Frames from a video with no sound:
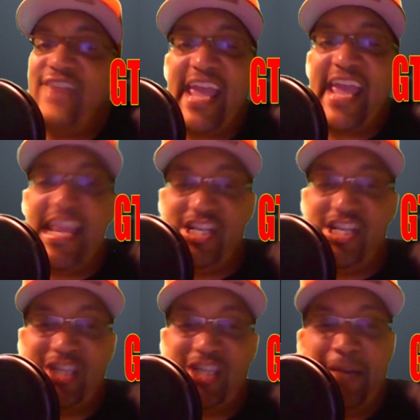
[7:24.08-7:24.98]

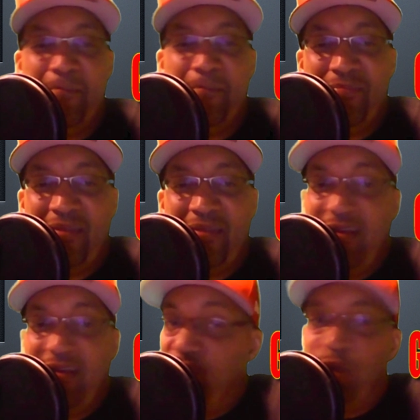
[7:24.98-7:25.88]
If
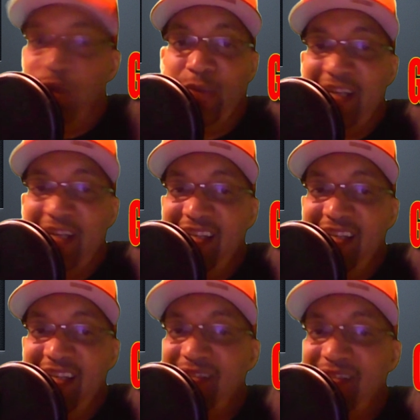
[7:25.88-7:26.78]
you don't know what that
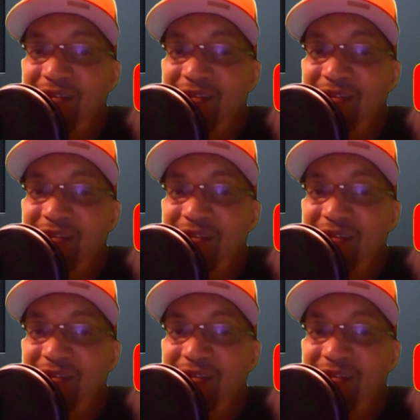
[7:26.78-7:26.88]
is,